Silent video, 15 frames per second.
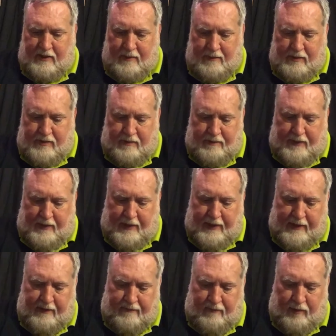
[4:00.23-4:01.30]
of them or something
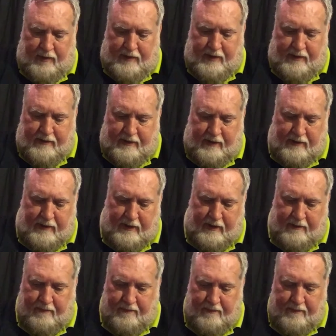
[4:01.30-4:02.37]
like it. 14,
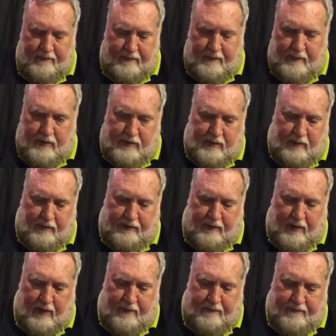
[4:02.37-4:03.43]
16. Let's see what there
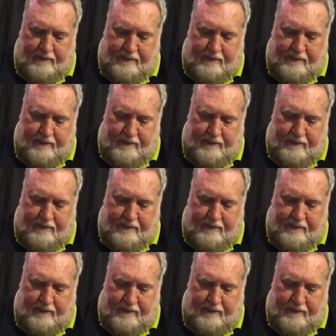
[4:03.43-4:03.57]
are.